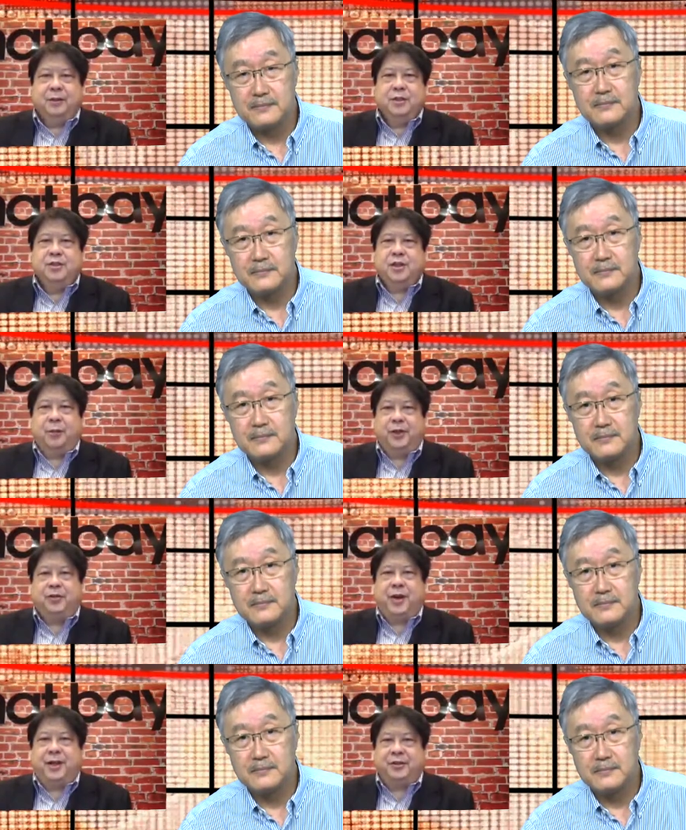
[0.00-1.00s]
Speaker 1: subway
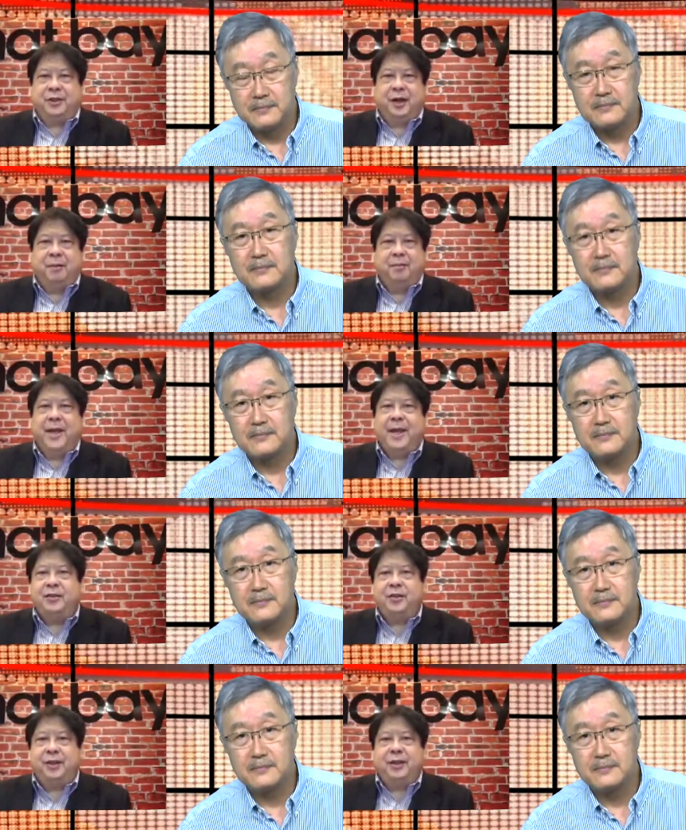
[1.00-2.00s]
transit, um,
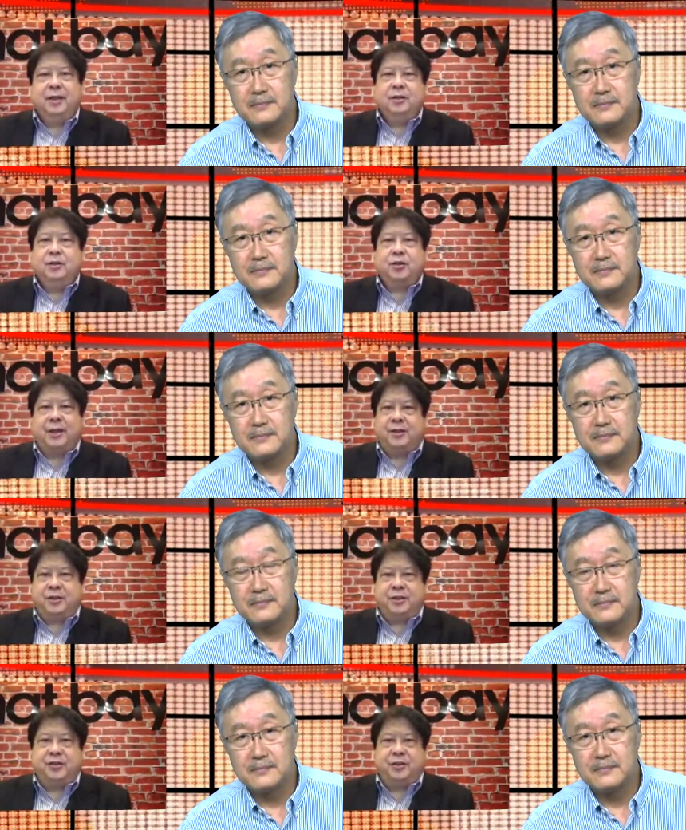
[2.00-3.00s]
excellent
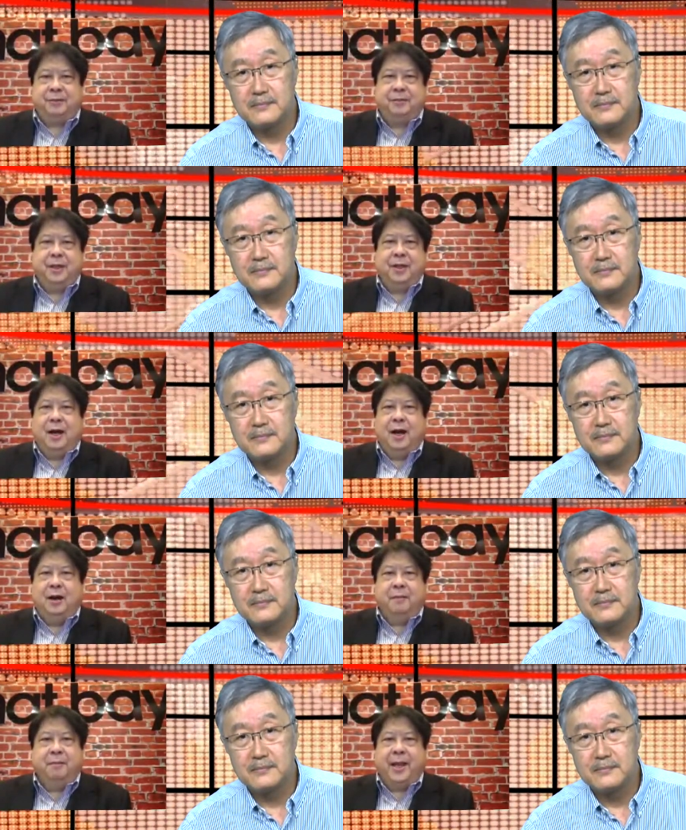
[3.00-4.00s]
transit system,
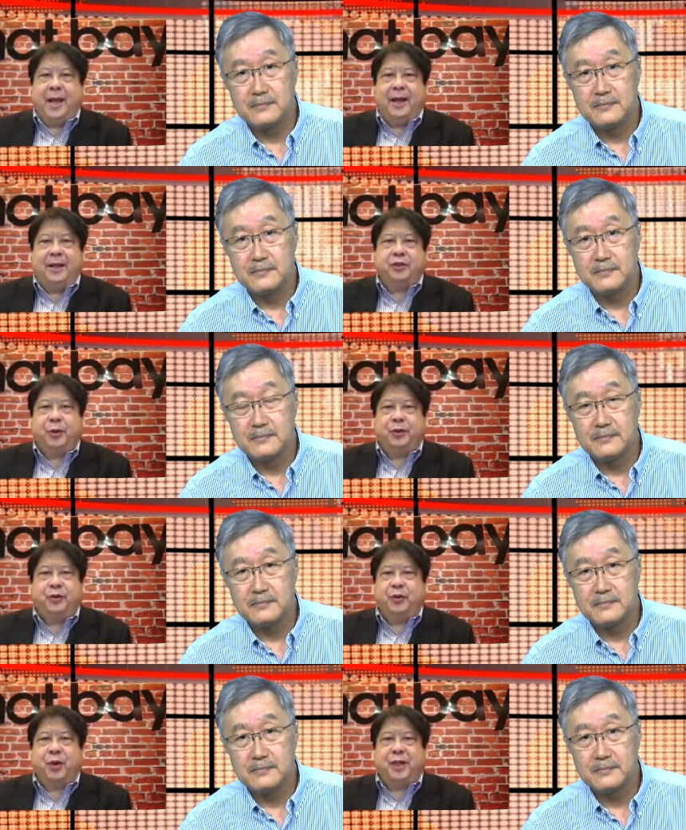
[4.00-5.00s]
um, and I just went
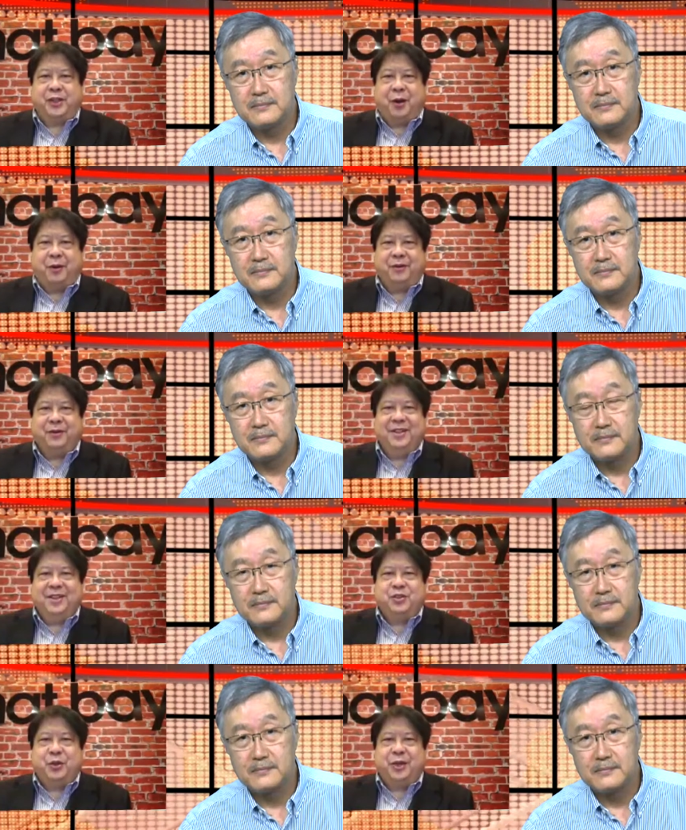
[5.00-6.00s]
through the rush hour.
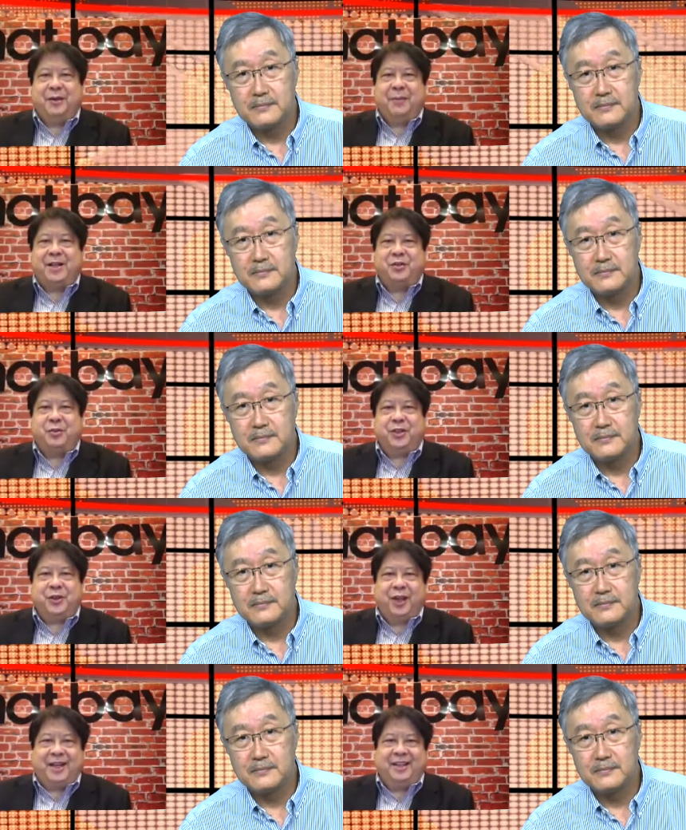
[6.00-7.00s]
So you can imagine what
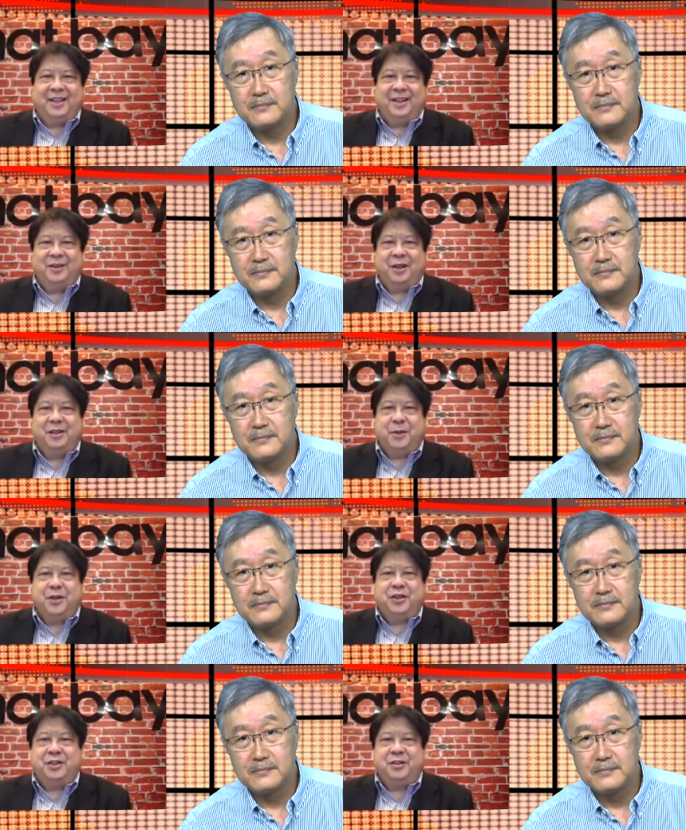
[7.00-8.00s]
it's like, in,
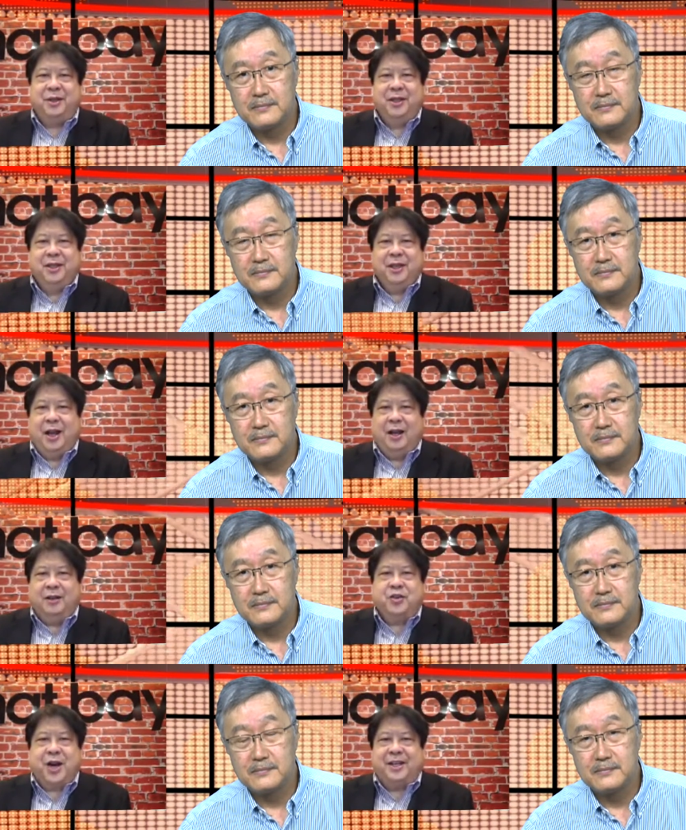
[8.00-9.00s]
especially in these
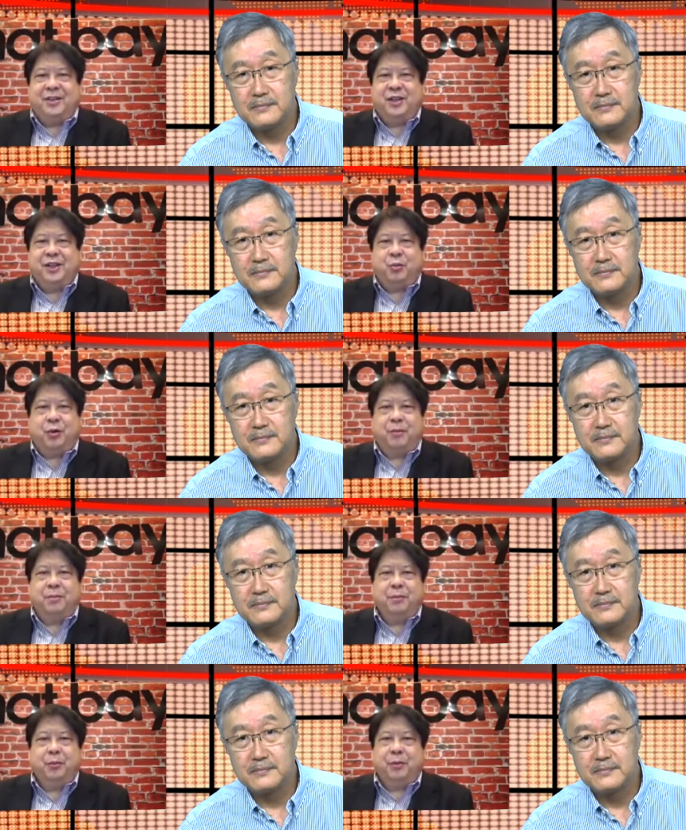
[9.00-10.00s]
uh, Chinese cities where,
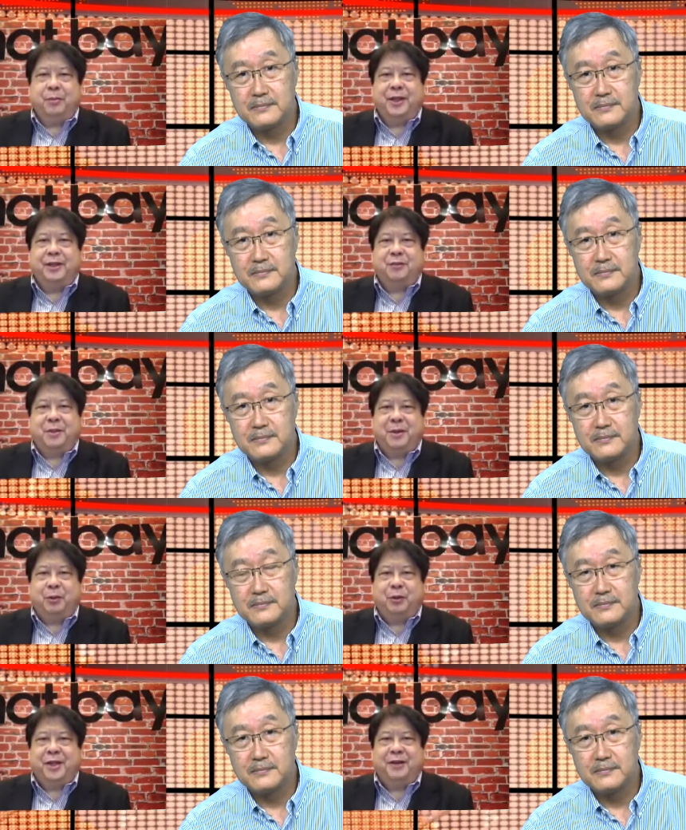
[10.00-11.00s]
where millions of
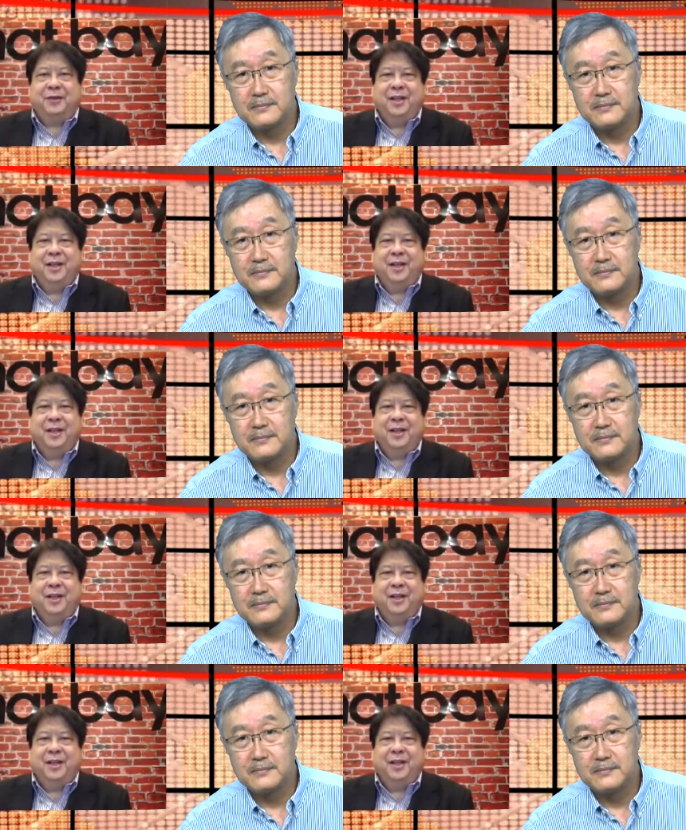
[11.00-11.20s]
people live,